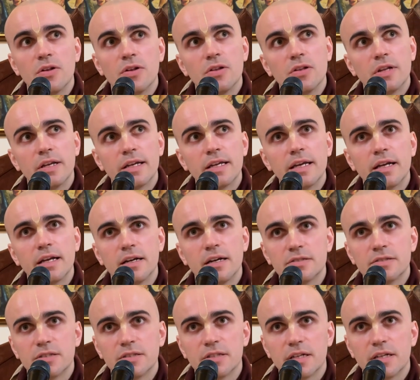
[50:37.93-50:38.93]
linking
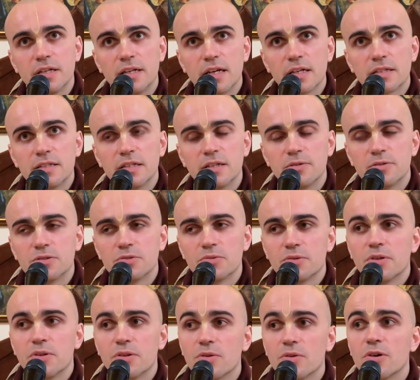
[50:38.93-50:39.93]
us and connecting us
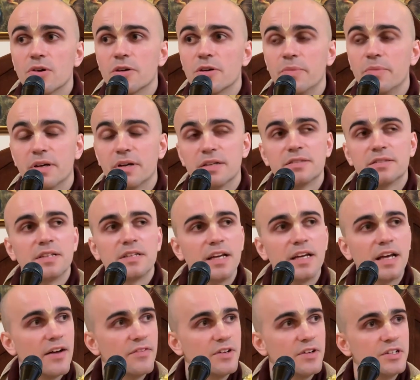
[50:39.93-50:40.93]
with the Lord because they
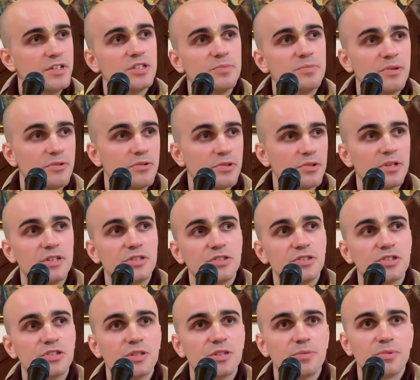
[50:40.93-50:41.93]
have an intimate
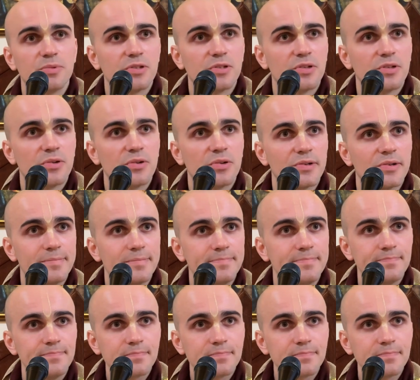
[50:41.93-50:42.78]
relationship with the Lord.